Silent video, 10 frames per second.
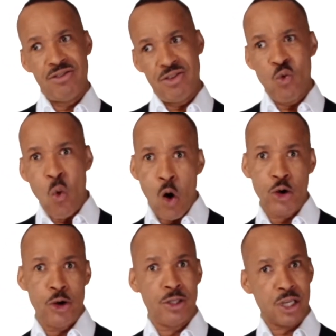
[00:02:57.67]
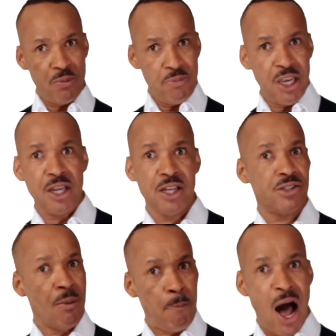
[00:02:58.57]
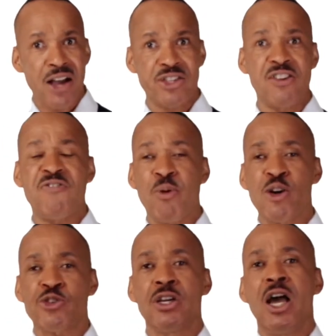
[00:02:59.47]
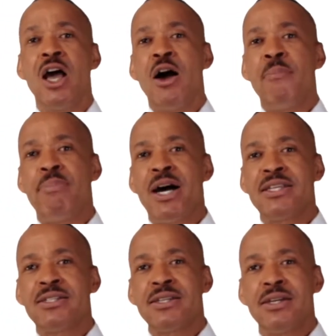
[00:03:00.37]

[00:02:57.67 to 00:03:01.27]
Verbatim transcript: the warrior, the comedian, the positive person, but